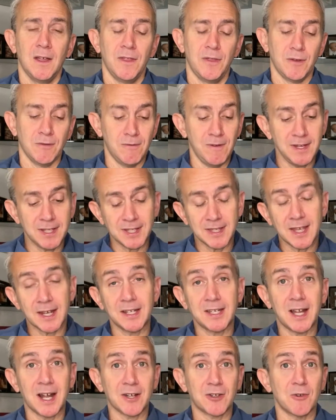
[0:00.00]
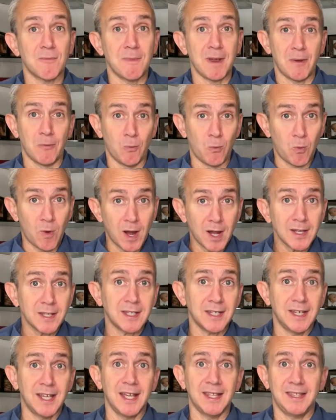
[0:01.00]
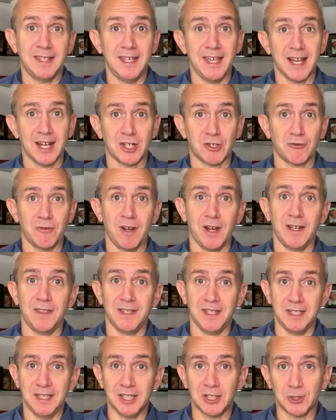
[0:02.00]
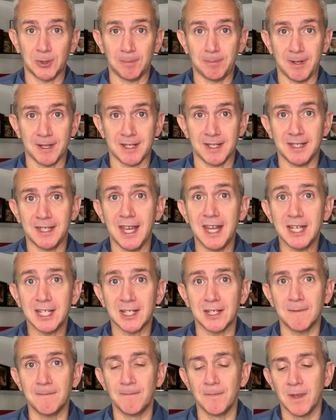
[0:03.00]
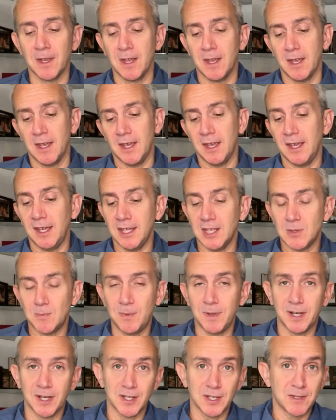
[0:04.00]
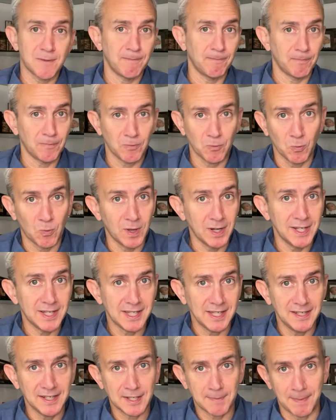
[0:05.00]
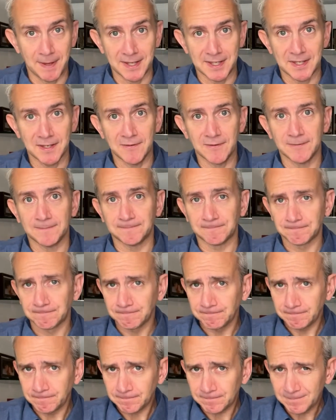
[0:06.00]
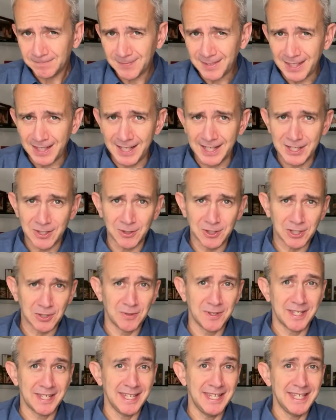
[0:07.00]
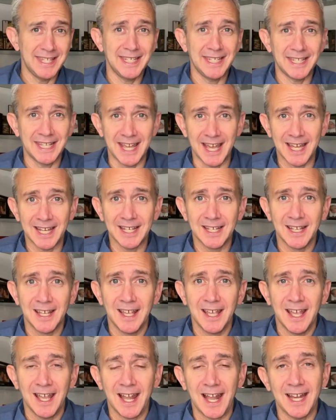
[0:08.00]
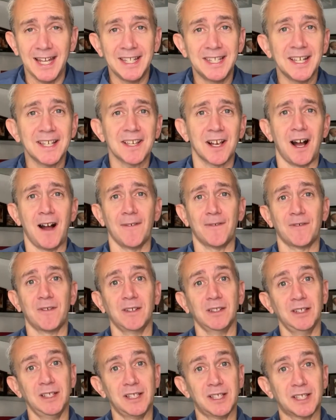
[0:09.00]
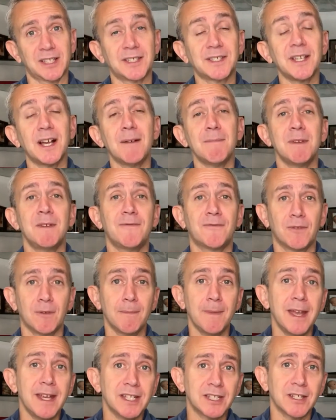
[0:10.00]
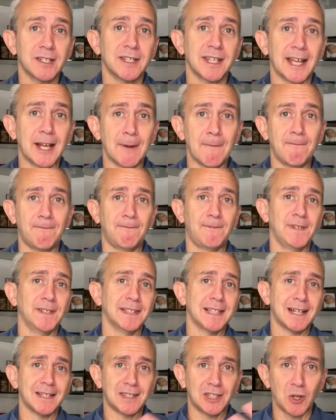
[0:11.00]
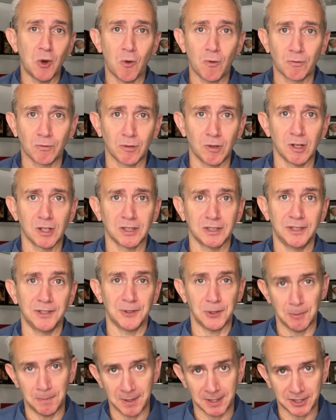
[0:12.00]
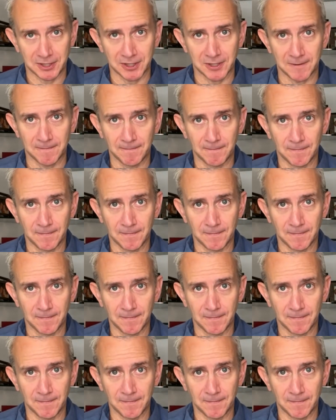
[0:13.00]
The reason that a doctor might want to get the X-ray on the initial presentation is because, one, it's inexpensive, it's easy to get, and it does offer at least some information to help fill out the overall clinical picture.